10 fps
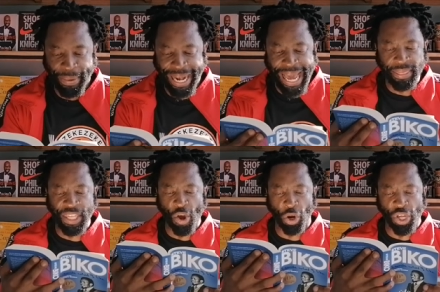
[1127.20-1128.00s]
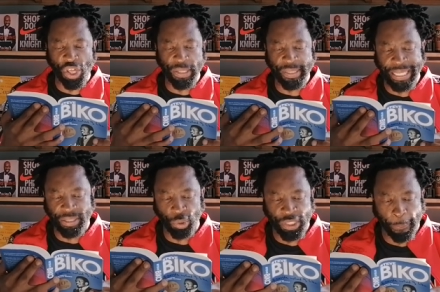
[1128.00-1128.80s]
Black theology
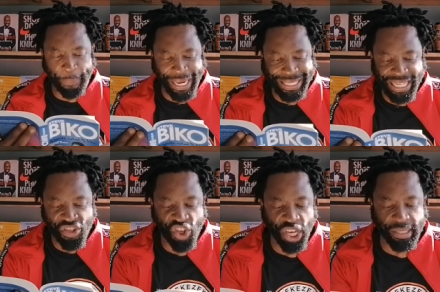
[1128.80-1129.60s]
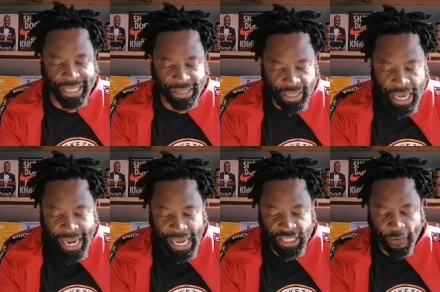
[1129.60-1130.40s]
seeks to depict Jesus
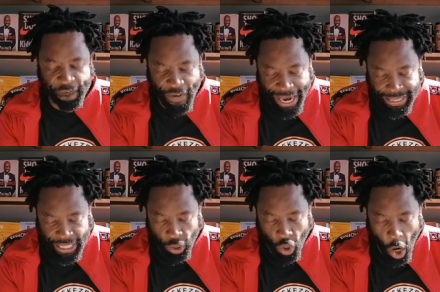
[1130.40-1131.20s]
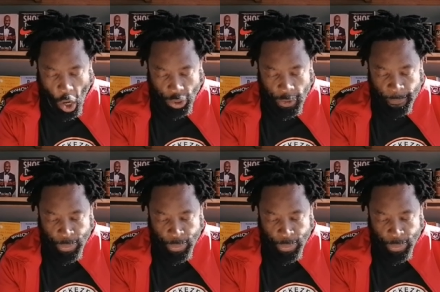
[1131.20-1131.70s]
as a fighting God